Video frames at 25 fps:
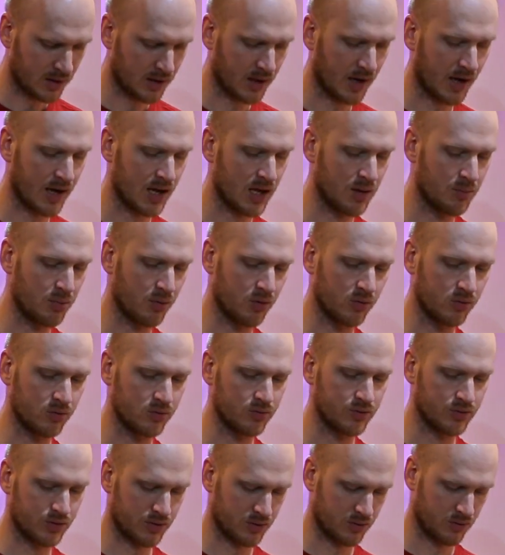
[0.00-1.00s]

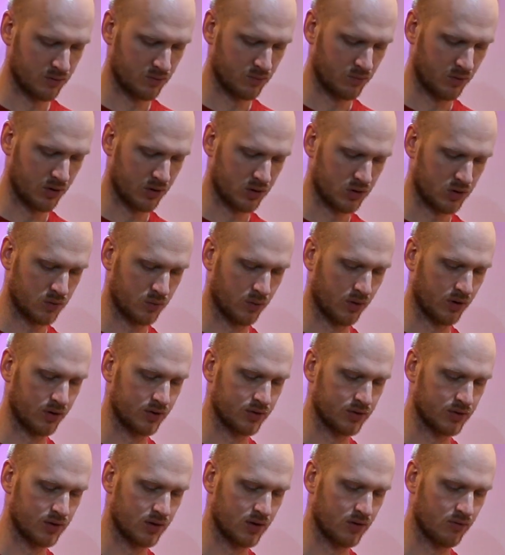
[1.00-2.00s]
cables which
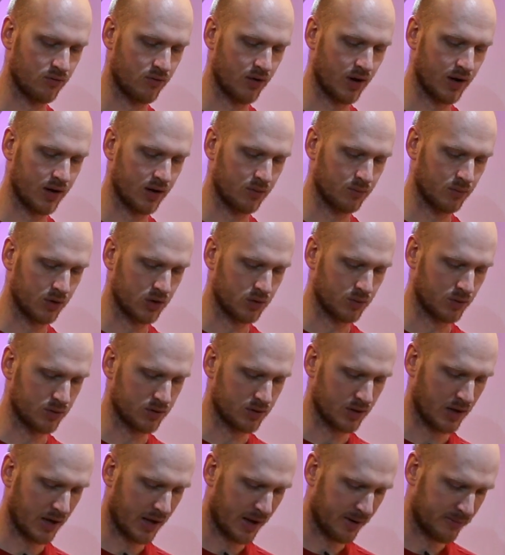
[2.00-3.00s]
one's the right and which
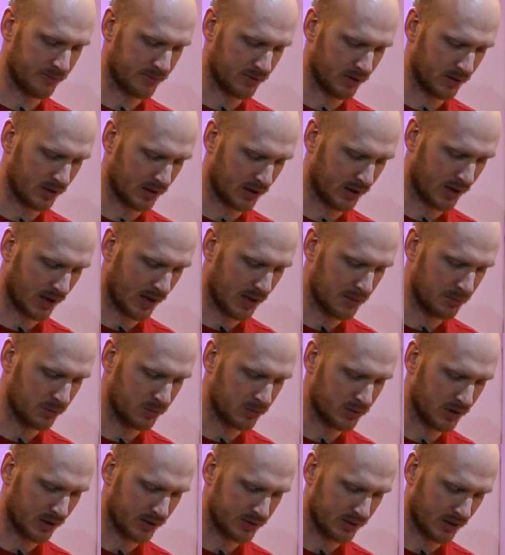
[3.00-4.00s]
one's the left, and the
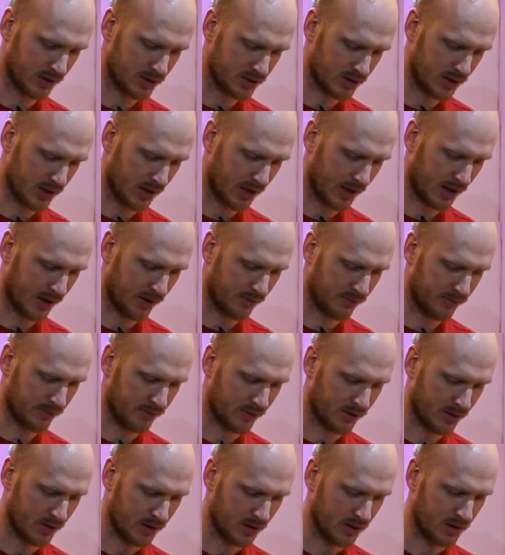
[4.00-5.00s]
cable does actually
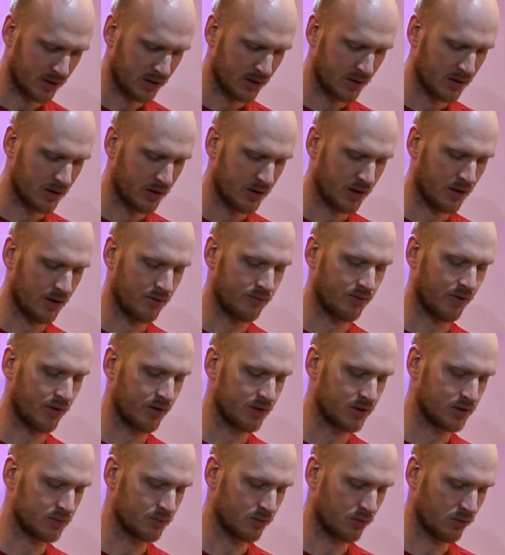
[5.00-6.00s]
have a
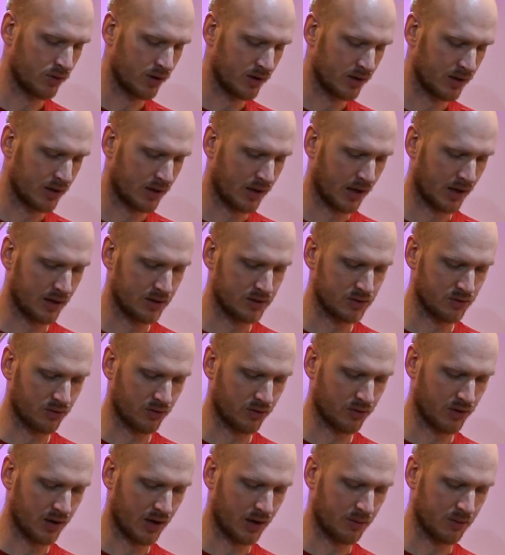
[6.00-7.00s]
very small indicator
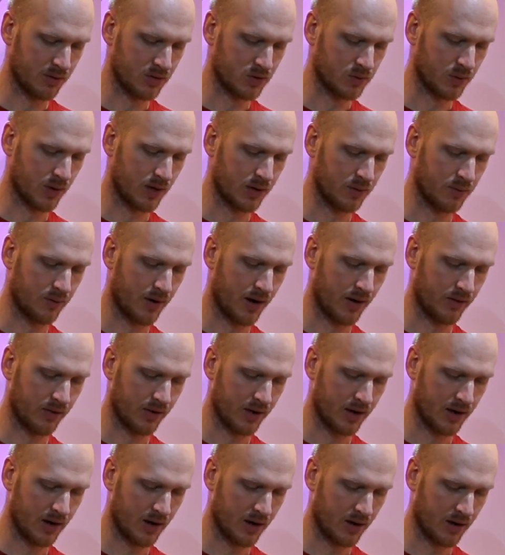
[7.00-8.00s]
on there which way around
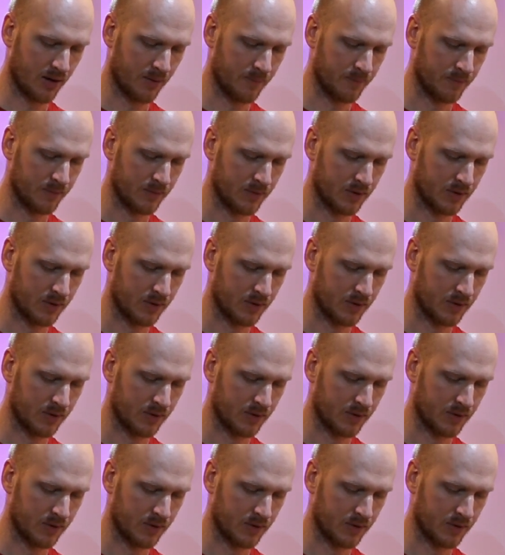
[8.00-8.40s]
they are.